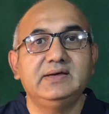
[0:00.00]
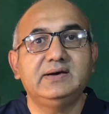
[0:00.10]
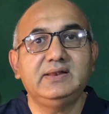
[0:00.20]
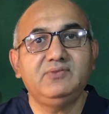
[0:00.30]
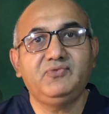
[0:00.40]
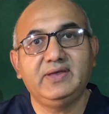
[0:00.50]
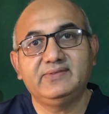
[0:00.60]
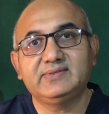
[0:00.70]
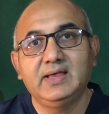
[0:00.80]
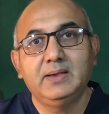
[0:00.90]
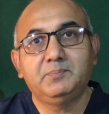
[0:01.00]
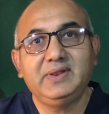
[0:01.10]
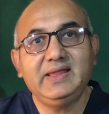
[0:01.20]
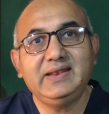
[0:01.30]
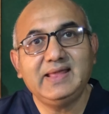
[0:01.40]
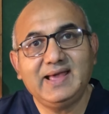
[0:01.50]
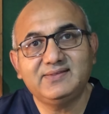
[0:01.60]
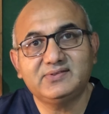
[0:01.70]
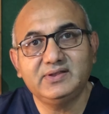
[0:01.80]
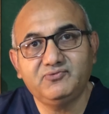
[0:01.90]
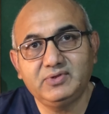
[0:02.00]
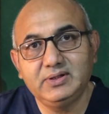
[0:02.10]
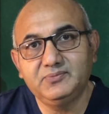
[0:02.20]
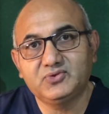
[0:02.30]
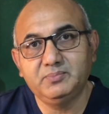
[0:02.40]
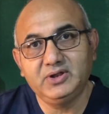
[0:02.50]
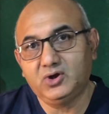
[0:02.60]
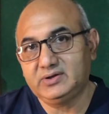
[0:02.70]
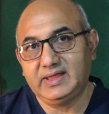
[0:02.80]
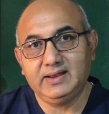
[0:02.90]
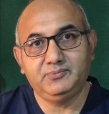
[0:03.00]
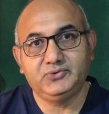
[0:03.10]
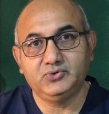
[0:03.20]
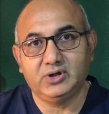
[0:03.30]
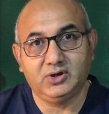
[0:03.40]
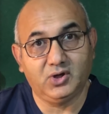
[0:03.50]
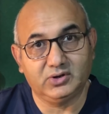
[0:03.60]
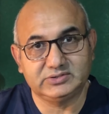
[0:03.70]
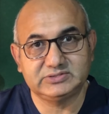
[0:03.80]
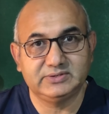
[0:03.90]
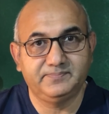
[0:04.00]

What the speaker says: early phase, plain X-ray films may not help you a lot,